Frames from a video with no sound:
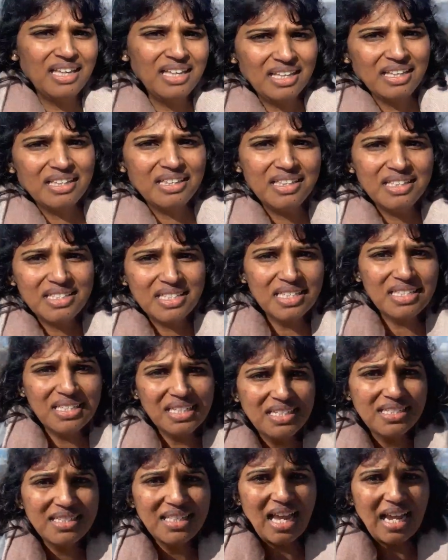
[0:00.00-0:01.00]
this is
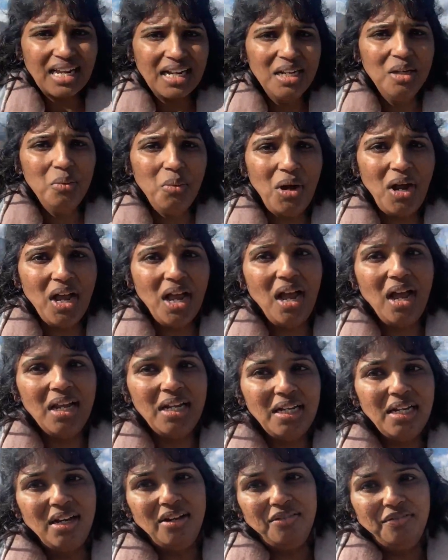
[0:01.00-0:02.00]
exactly why I
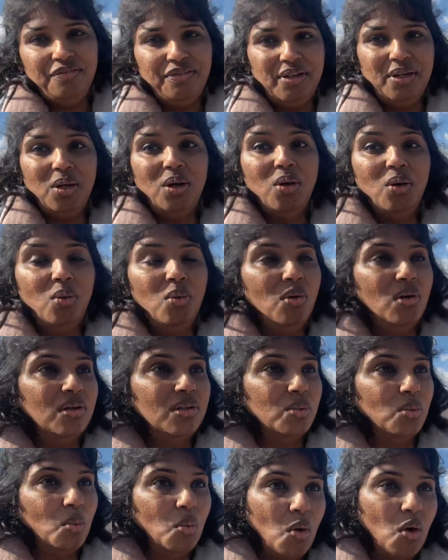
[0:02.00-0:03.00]
love
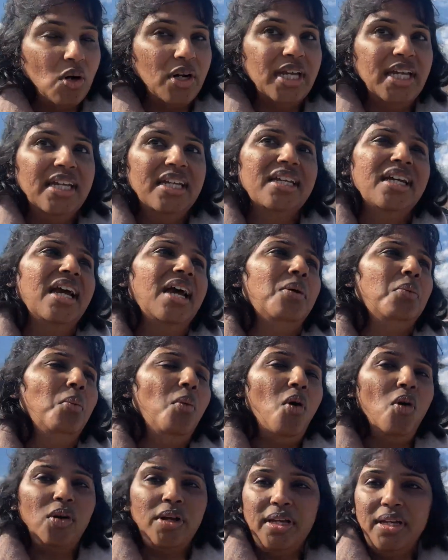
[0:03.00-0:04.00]
walking and
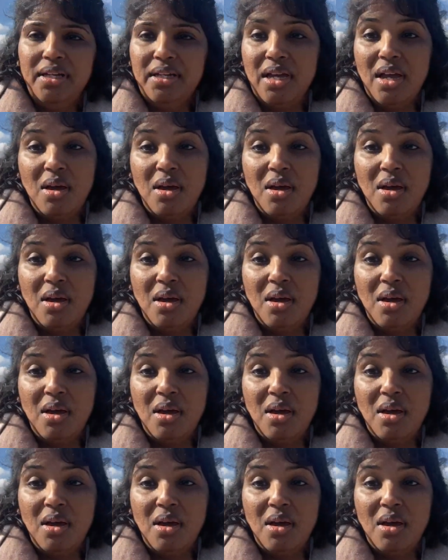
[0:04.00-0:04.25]
walking and